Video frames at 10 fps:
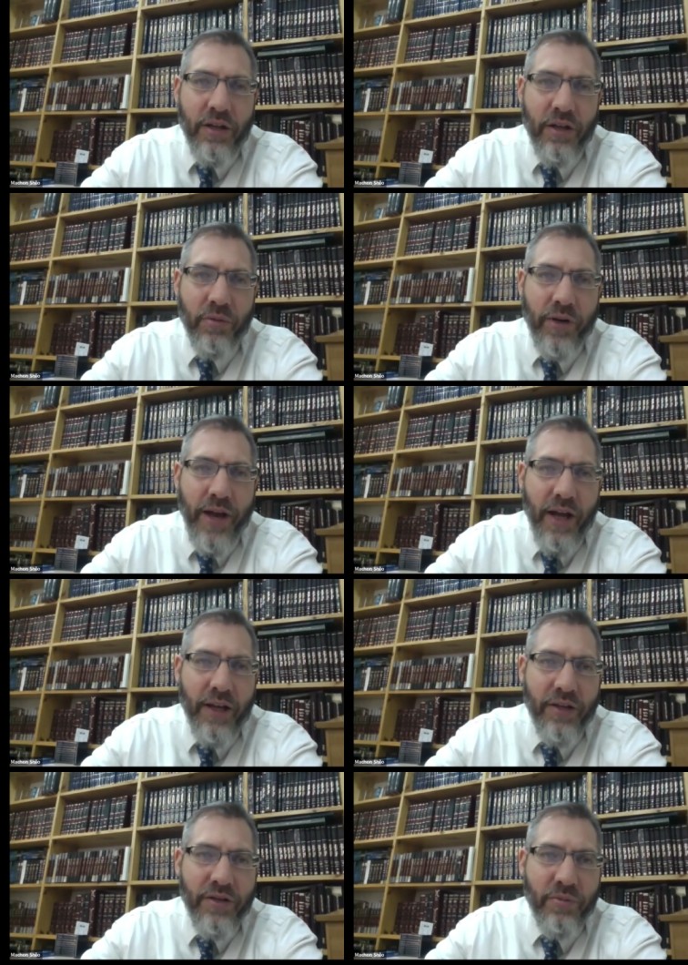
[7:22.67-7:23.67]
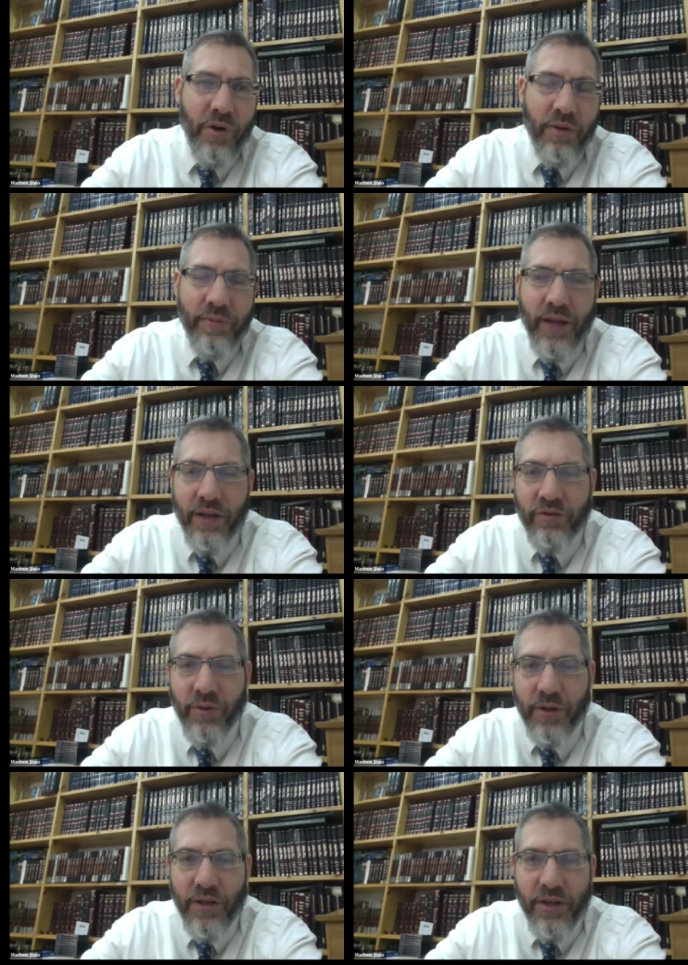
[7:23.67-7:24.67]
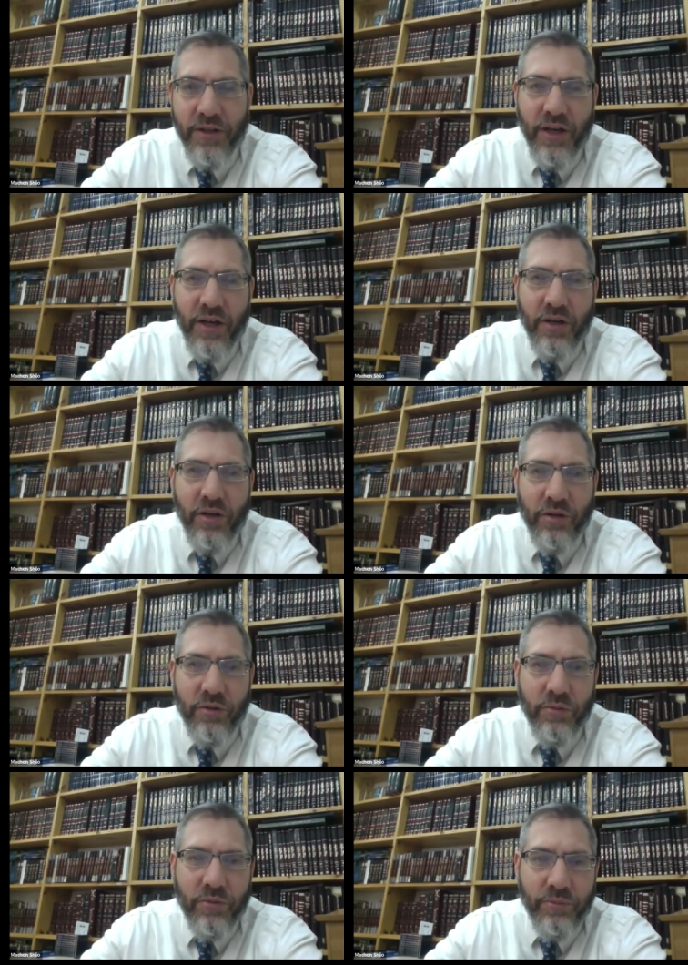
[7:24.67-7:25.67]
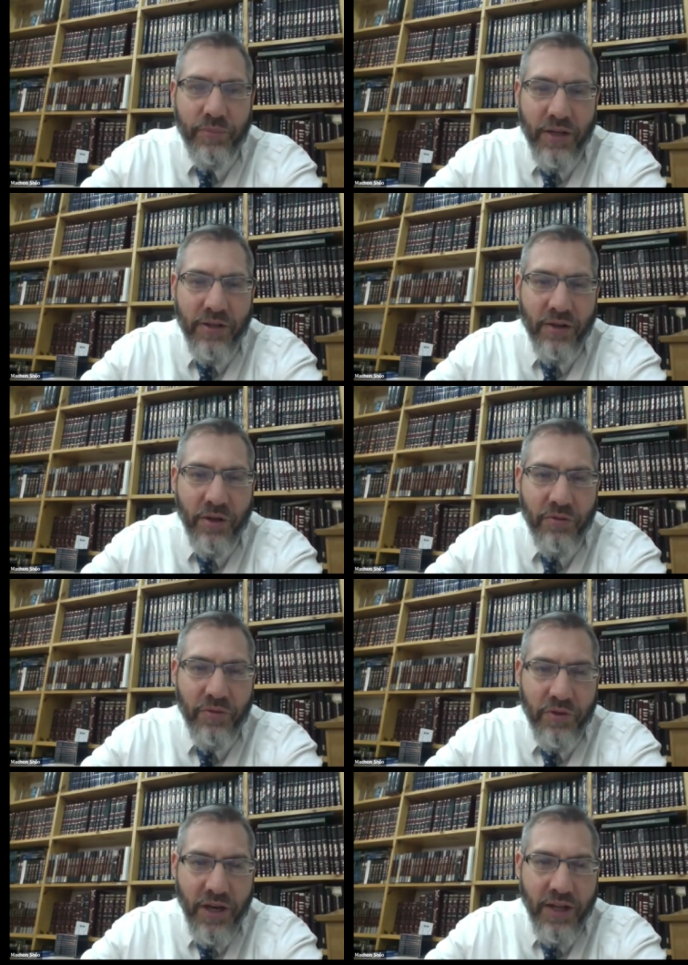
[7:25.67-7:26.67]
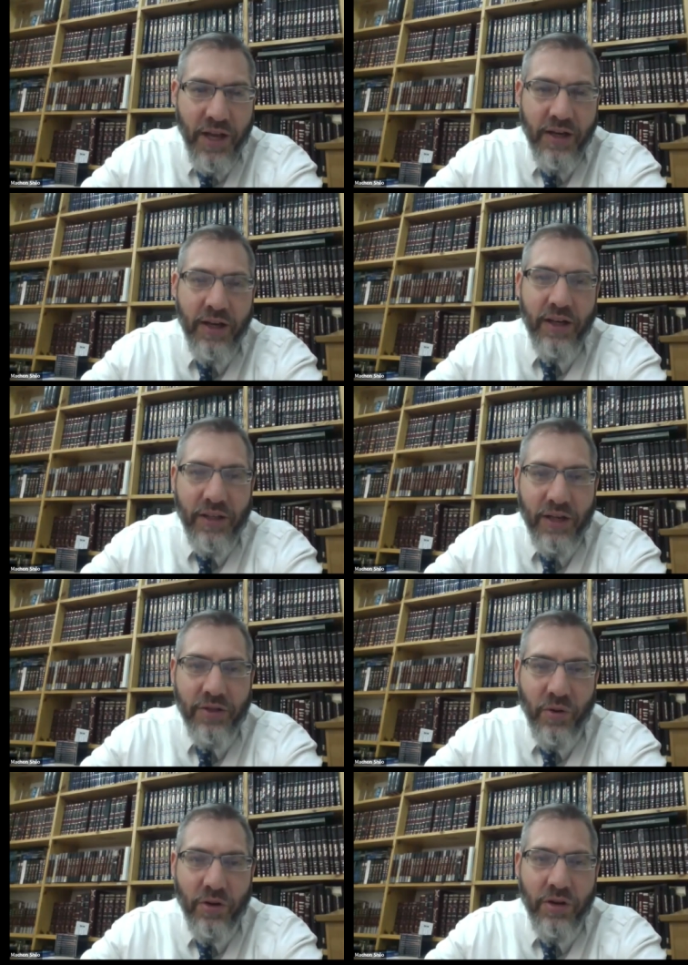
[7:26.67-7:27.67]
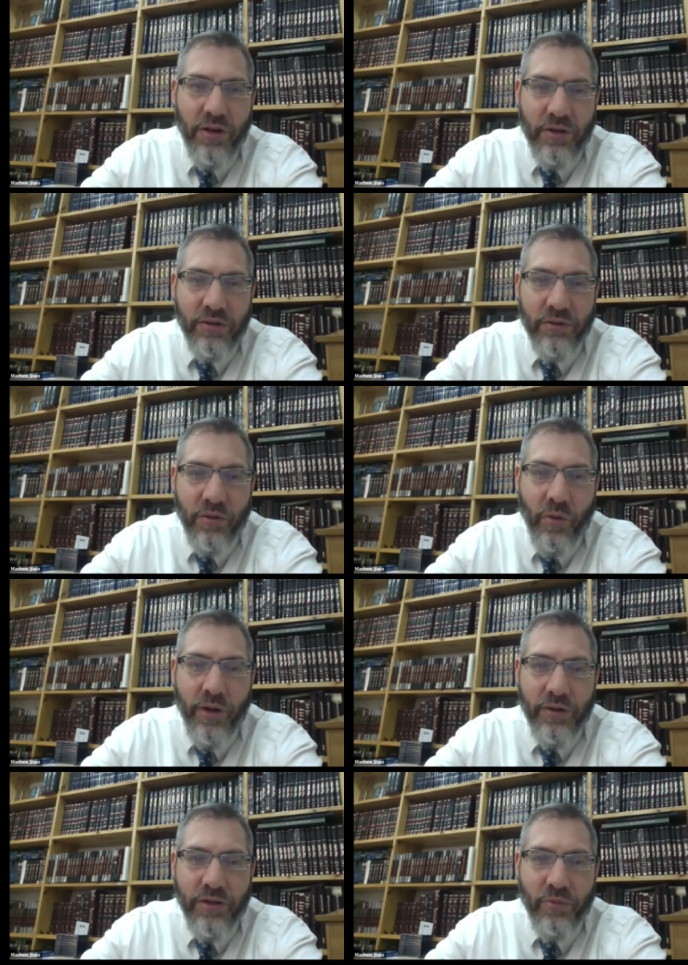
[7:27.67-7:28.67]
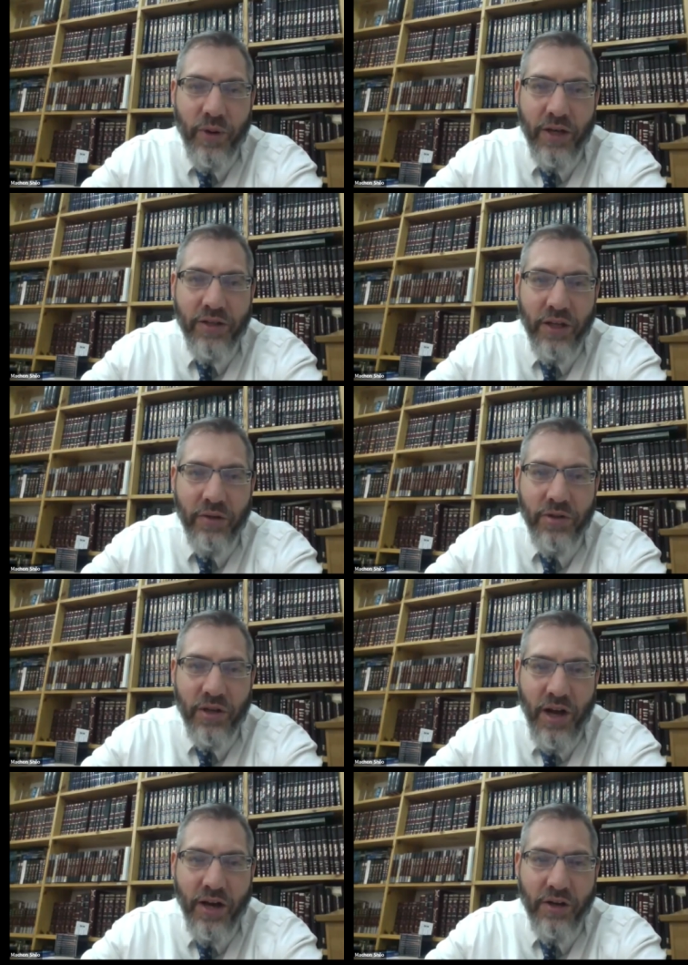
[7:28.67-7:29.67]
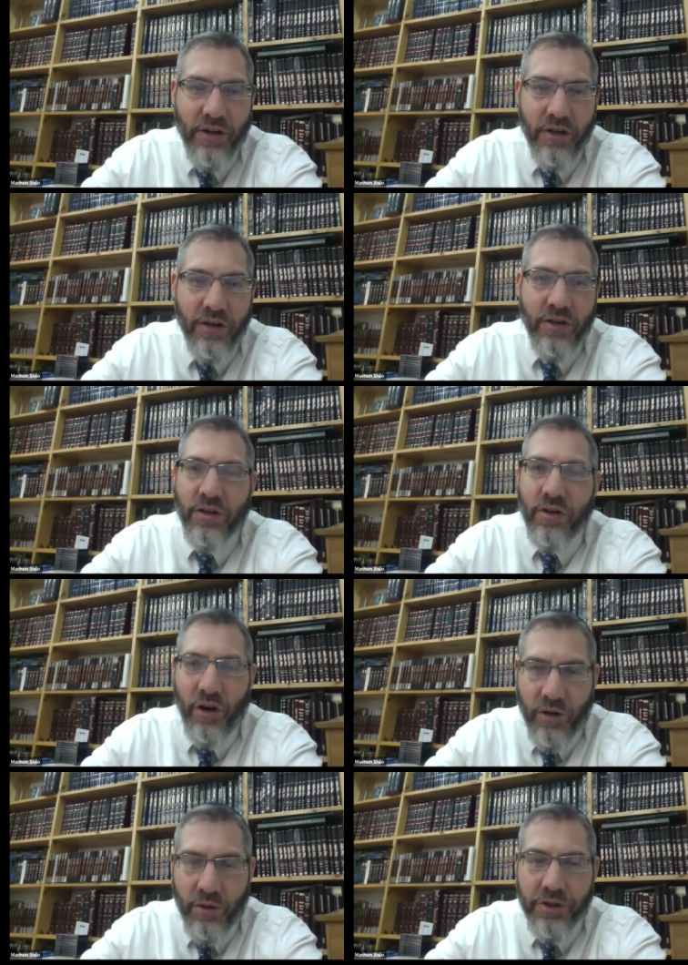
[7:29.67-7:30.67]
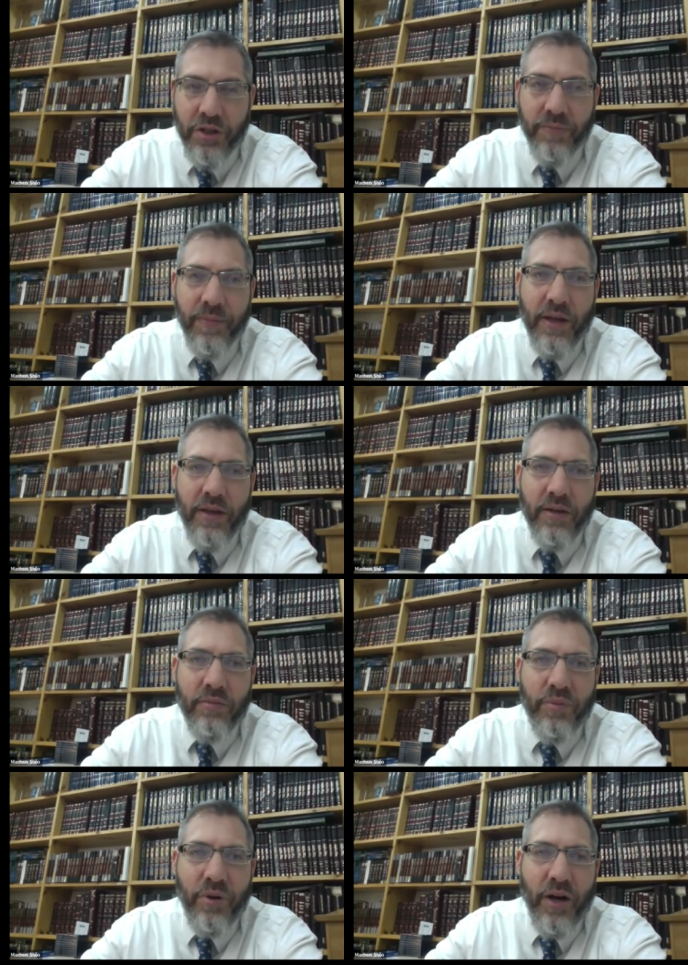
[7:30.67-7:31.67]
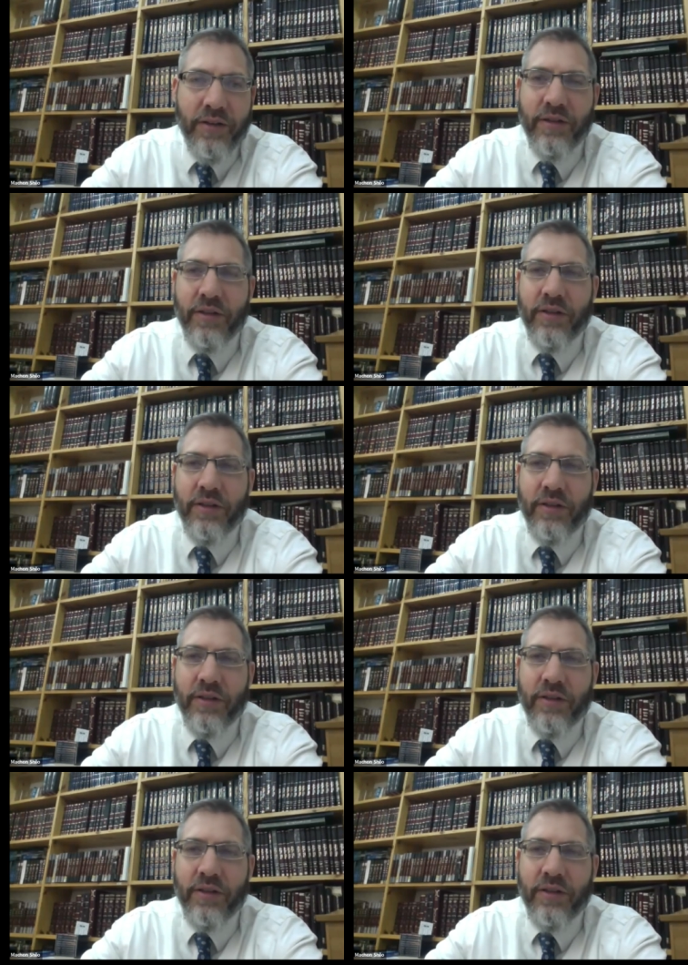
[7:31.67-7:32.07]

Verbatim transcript: The Rokach is the one that they attribute this, who, based on Tosafos, said that, yes, all the oils and wicks that you use on Hanukkah are kosher, but